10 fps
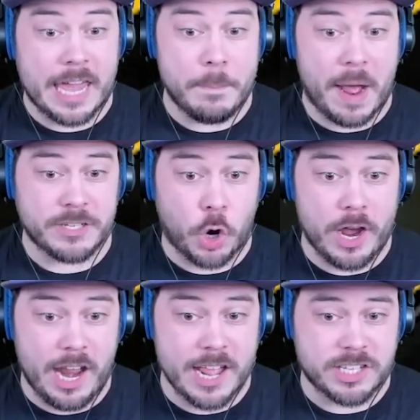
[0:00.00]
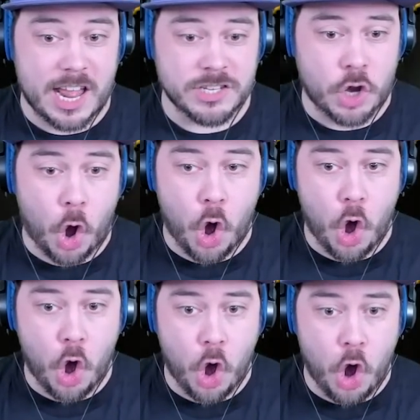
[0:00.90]
keep my toilets, let's go!
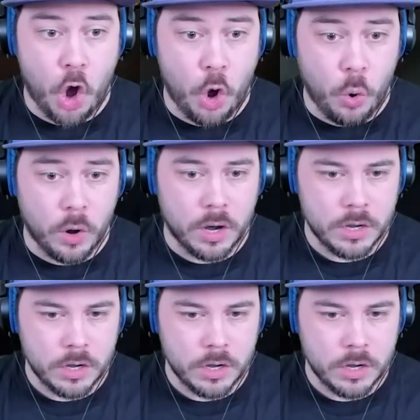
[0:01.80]
Oh,